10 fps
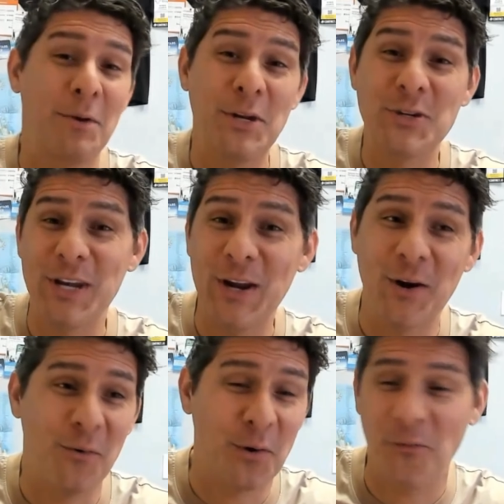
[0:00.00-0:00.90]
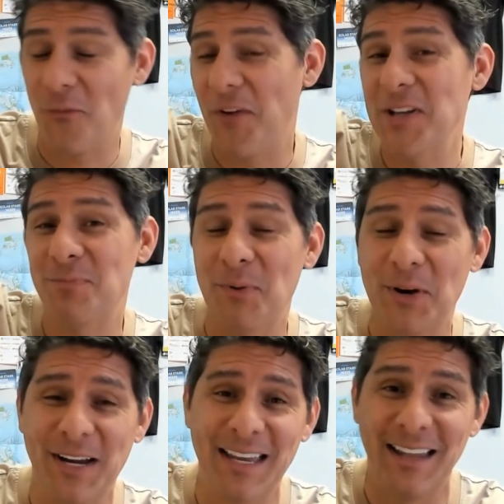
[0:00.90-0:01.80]
to become an engineer, work for
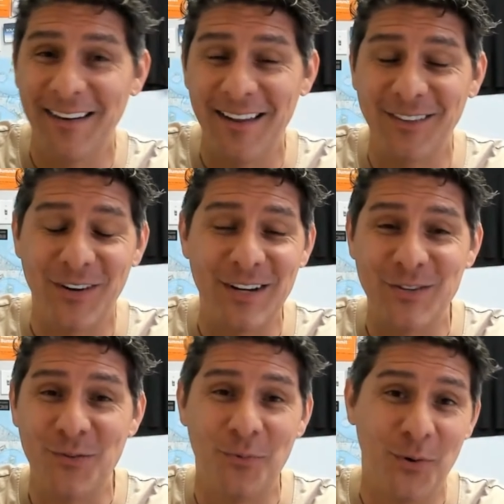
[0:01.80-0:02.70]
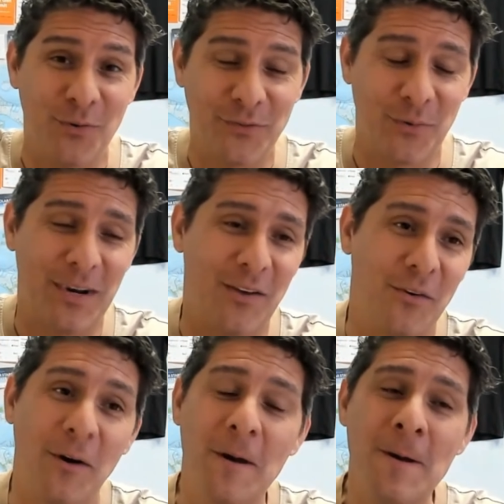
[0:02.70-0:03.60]
Facebook, and they're not trying to do roofs or
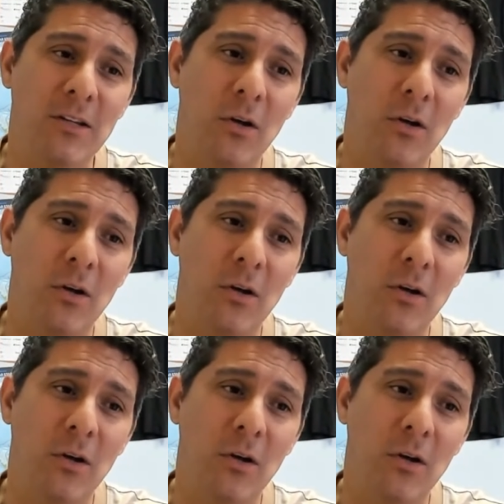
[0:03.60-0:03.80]
whatever.